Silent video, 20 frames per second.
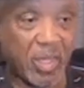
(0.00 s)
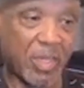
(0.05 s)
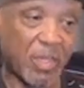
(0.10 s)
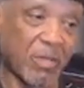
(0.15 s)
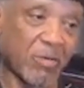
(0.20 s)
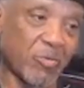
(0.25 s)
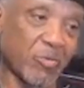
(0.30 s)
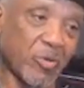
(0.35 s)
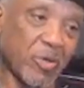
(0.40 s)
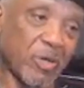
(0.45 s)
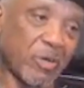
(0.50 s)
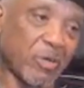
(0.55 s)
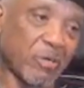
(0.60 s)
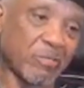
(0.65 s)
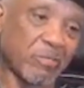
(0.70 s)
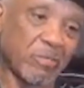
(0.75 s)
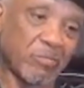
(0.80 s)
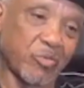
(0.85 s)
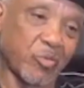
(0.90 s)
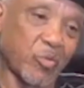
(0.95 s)

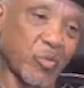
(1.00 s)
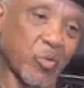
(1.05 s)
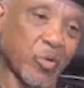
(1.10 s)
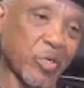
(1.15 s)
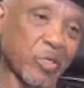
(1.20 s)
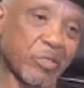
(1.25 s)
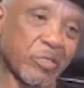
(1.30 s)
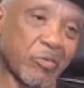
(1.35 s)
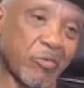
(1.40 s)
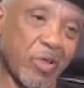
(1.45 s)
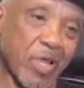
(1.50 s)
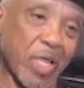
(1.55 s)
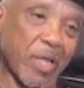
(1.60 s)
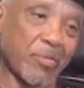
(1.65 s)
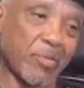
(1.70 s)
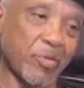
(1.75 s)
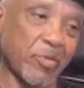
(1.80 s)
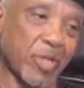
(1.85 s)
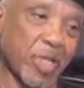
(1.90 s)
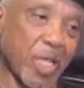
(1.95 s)
The worst
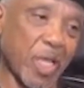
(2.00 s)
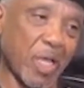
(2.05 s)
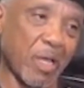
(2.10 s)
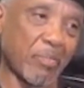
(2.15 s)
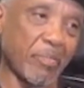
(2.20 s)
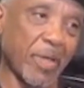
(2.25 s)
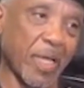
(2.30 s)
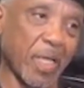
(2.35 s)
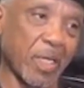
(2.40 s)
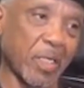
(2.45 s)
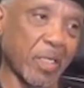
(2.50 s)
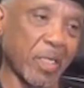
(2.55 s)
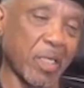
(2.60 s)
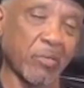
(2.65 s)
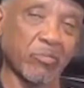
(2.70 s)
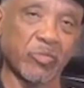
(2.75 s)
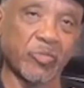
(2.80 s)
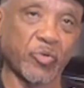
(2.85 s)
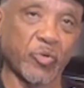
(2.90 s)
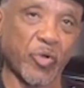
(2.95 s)
crime you could have back
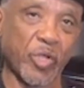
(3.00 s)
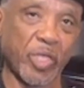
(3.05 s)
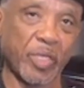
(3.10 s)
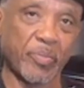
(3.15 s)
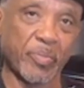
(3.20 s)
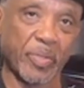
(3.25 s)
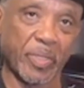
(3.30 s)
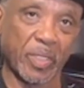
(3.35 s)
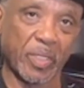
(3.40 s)
then was rape.